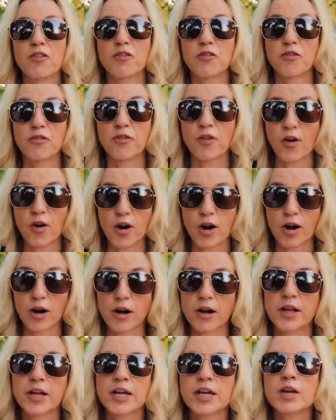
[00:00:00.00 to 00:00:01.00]

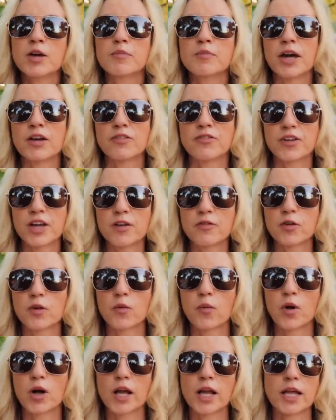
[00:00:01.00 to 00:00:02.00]
far my favorite
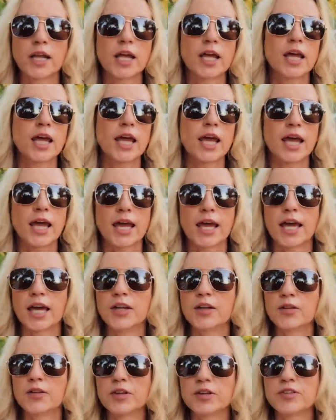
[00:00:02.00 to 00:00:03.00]
one,
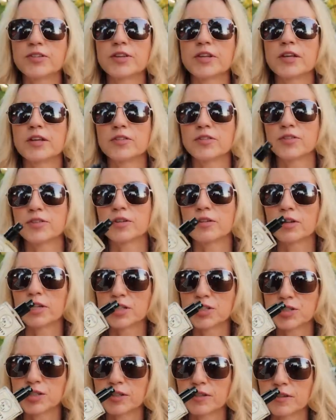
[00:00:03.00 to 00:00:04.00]
and this is
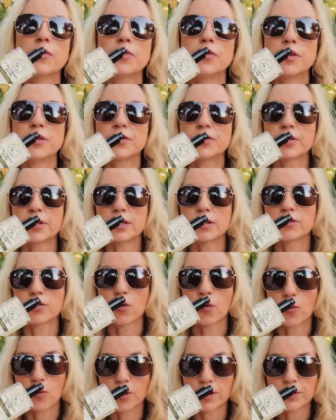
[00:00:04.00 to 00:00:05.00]
delicious. This is
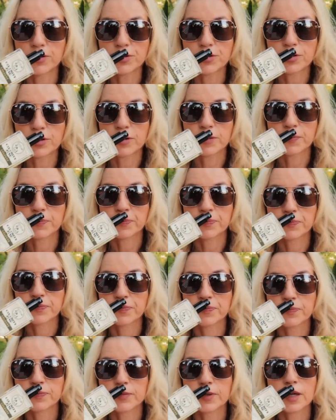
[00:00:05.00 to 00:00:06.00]
orange,
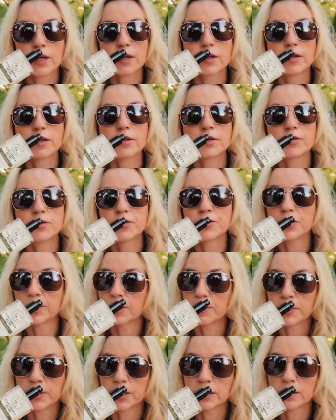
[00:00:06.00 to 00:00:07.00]

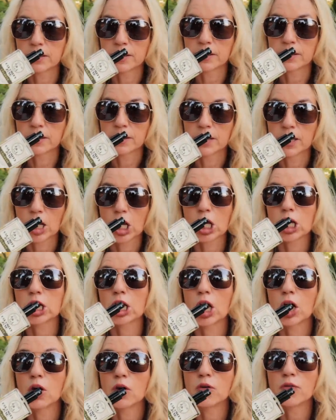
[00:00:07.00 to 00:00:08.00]
cinnamon,
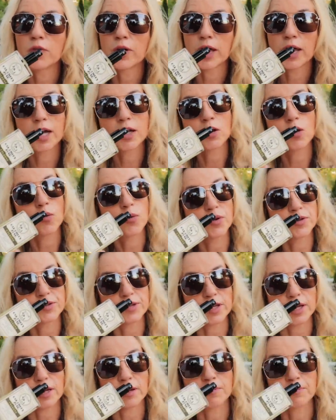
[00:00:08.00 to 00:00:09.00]
clove, and
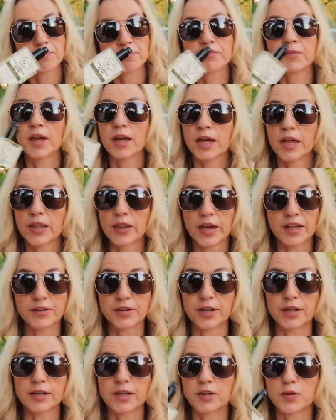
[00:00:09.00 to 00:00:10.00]
whiskey. That's
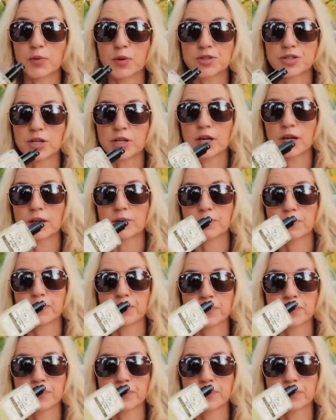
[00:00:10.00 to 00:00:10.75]
it, that's what you get.